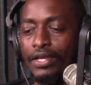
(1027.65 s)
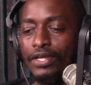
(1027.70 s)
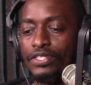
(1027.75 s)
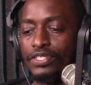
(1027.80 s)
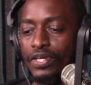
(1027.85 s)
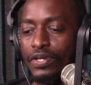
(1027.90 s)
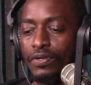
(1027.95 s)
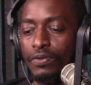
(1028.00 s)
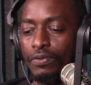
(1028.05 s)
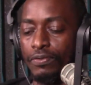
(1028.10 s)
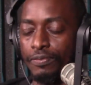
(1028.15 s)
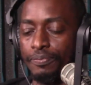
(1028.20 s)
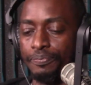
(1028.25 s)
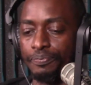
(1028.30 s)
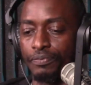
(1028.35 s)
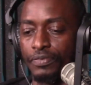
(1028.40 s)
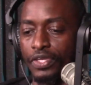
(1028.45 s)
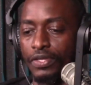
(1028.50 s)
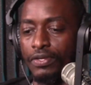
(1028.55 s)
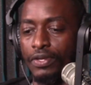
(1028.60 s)
So
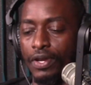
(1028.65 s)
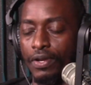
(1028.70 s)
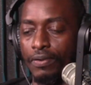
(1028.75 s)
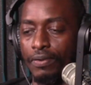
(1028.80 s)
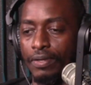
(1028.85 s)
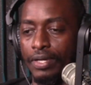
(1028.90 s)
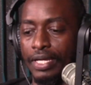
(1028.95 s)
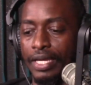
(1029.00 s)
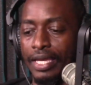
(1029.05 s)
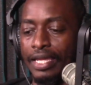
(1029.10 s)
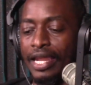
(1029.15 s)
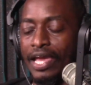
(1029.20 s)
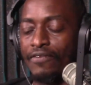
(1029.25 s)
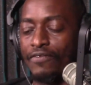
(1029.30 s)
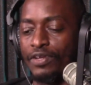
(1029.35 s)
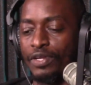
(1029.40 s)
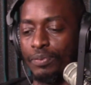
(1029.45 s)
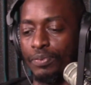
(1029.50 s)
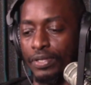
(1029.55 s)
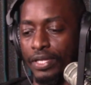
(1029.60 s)

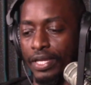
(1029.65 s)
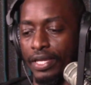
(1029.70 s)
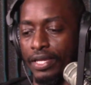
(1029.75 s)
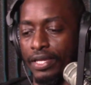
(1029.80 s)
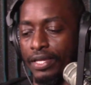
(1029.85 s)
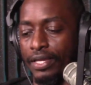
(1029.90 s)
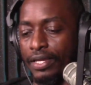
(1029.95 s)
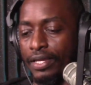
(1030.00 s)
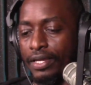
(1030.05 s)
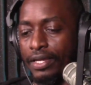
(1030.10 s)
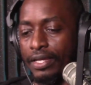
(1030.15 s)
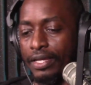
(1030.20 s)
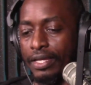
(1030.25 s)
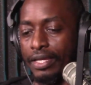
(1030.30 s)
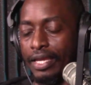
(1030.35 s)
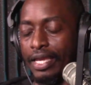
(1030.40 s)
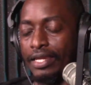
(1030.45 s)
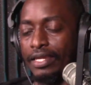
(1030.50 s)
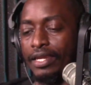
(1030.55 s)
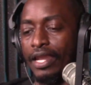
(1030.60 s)
inevitably,
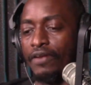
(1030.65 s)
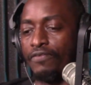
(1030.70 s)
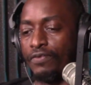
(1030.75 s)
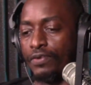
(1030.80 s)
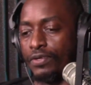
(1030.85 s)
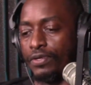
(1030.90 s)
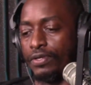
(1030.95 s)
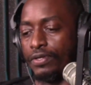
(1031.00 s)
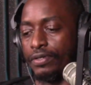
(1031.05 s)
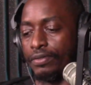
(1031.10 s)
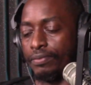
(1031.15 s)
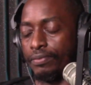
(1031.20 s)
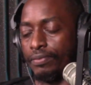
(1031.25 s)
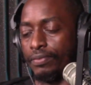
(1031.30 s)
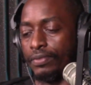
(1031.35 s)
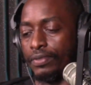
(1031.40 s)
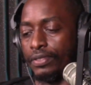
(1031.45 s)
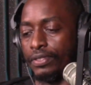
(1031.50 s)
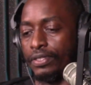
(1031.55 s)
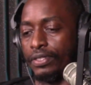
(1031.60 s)
it never
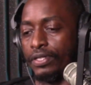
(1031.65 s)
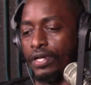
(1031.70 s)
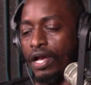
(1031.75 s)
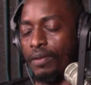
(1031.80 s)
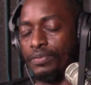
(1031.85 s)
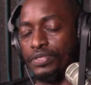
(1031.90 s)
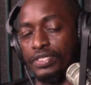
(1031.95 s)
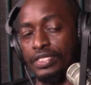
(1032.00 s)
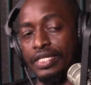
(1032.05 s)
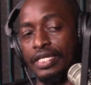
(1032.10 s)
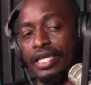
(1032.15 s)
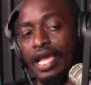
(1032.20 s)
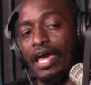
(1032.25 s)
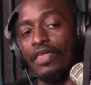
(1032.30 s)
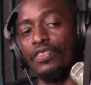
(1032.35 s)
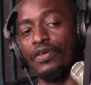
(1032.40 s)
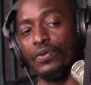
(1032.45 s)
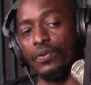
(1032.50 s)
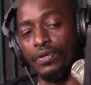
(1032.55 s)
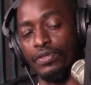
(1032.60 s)
comes
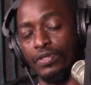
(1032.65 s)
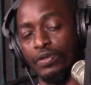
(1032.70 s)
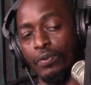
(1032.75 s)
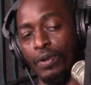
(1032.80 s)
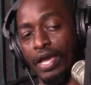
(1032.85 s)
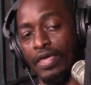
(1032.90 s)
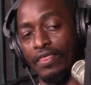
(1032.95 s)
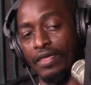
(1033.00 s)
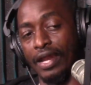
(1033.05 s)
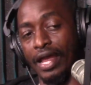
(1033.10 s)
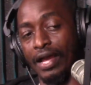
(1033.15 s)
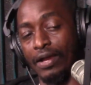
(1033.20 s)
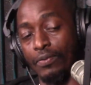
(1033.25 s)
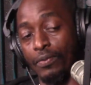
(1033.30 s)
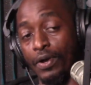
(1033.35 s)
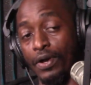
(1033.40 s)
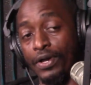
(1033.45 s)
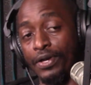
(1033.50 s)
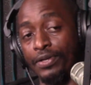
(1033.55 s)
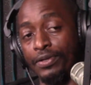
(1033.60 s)
together in the way that I
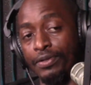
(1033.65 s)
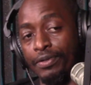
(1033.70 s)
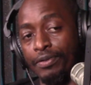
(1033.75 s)
want,